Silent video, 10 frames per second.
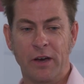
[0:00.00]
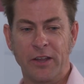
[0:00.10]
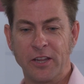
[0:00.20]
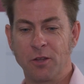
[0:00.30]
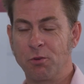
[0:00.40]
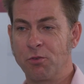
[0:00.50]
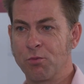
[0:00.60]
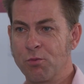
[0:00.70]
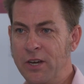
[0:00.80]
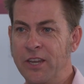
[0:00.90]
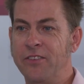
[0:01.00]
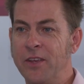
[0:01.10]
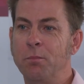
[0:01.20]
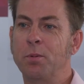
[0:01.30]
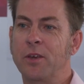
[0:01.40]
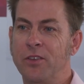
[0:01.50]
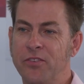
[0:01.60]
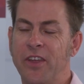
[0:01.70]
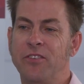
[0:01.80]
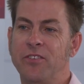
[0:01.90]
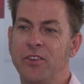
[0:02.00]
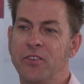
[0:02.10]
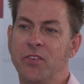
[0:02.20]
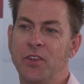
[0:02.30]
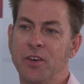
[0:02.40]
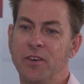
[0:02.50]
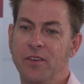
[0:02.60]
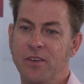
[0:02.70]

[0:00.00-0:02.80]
I think there was really deep consensus that